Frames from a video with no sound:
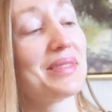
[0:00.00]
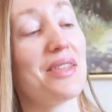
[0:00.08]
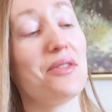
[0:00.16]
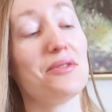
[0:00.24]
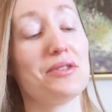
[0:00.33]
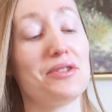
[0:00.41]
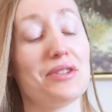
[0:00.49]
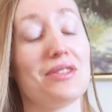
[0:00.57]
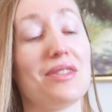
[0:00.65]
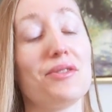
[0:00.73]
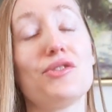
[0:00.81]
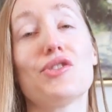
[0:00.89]
And those are
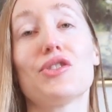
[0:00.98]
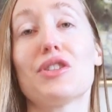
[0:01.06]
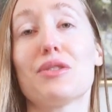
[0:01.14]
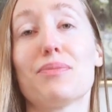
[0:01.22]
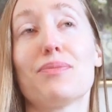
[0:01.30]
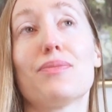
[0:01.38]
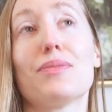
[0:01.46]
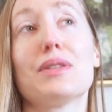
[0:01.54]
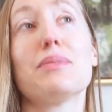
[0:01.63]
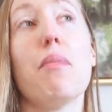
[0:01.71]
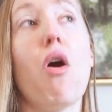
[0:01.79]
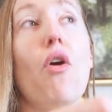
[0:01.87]
just
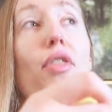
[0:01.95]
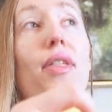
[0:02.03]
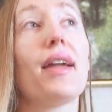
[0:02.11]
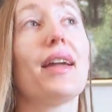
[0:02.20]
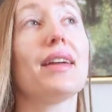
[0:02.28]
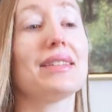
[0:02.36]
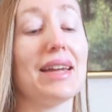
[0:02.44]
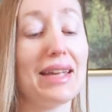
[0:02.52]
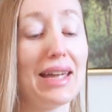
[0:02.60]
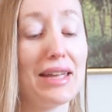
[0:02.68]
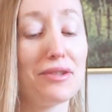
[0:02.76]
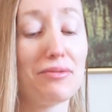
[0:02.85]
small things, I
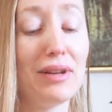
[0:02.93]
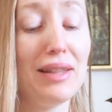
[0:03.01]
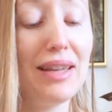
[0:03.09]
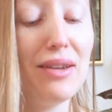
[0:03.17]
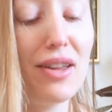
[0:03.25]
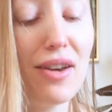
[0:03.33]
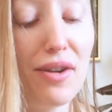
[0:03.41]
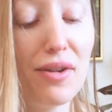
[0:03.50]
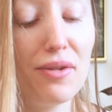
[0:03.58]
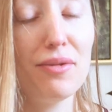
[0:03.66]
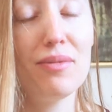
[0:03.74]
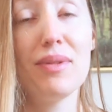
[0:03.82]
guess, really,
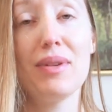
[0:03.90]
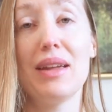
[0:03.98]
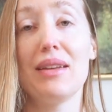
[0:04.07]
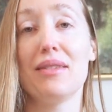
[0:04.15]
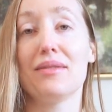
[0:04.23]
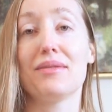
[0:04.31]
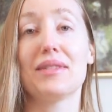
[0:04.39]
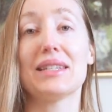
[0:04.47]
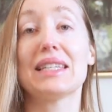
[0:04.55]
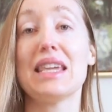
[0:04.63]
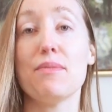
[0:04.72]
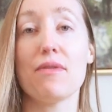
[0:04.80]
in the
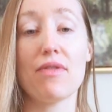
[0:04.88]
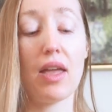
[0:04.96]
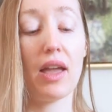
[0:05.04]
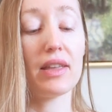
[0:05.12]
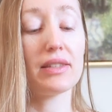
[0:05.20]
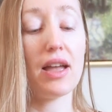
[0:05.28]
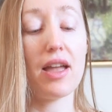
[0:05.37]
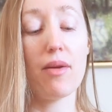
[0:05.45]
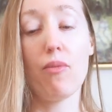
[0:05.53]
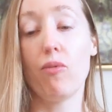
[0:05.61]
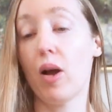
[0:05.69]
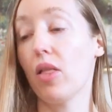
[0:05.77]
scheme of things. I
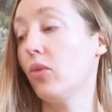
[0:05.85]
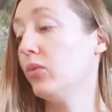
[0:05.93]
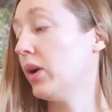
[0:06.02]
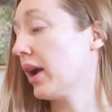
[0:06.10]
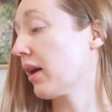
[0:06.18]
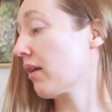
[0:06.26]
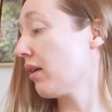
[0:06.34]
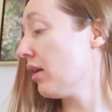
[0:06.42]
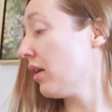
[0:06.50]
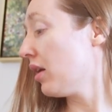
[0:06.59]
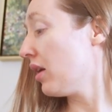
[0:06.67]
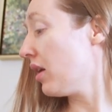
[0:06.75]
am well aware
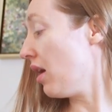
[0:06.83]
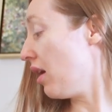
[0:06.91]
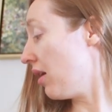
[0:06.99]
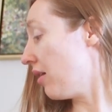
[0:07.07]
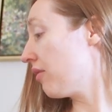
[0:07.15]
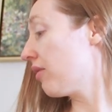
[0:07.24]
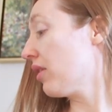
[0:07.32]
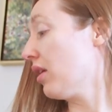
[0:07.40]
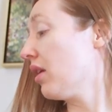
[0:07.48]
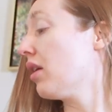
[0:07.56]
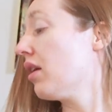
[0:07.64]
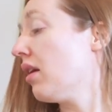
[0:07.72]
of
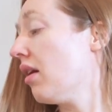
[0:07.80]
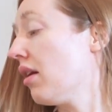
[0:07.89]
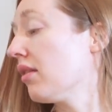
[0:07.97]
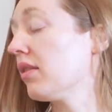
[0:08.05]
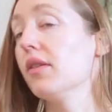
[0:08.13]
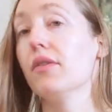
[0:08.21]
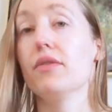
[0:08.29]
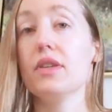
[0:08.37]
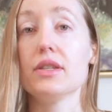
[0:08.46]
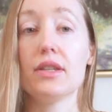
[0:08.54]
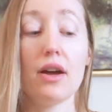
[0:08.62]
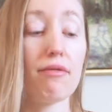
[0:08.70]
all of
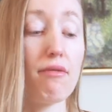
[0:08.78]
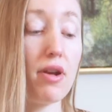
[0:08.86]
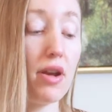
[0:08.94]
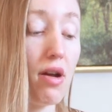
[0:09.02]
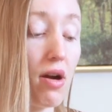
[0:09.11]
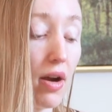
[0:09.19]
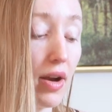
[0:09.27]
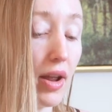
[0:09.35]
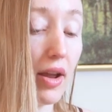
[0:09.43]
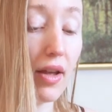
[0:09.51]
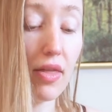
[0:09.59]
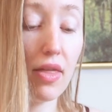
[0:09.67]
the suffering and
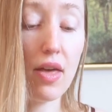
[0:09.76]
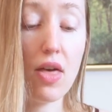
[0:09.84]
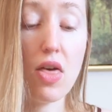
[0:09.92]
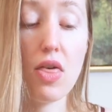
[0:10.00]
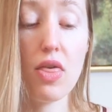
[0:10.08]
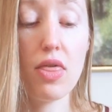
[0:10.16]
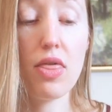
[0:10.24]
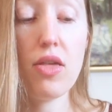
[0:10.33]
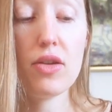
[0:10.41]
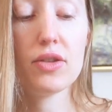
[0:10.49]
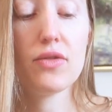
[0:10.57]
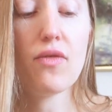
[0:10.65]
heartache that
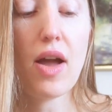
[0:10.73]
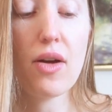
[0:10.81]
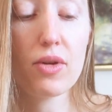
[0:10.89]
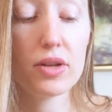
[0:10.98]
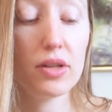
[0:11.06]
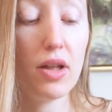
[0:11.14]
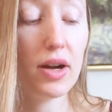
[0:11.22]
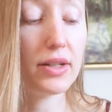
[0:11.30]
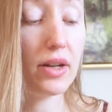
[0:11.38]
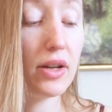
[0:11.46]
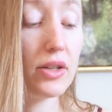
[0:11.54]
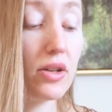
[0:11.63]
this virus
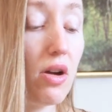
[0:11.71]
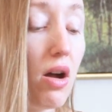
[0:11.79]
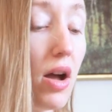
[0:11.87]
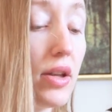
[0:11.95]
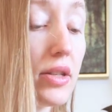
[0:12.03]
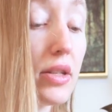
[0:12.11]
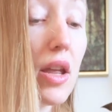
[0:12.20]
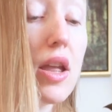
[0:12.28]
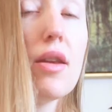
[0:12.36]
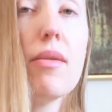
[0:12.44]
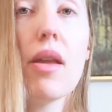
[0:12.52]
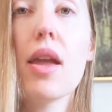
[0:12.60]
lockdown has caused
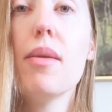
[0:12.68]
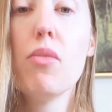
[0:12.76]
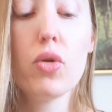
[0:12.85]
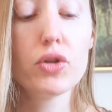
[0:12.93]
in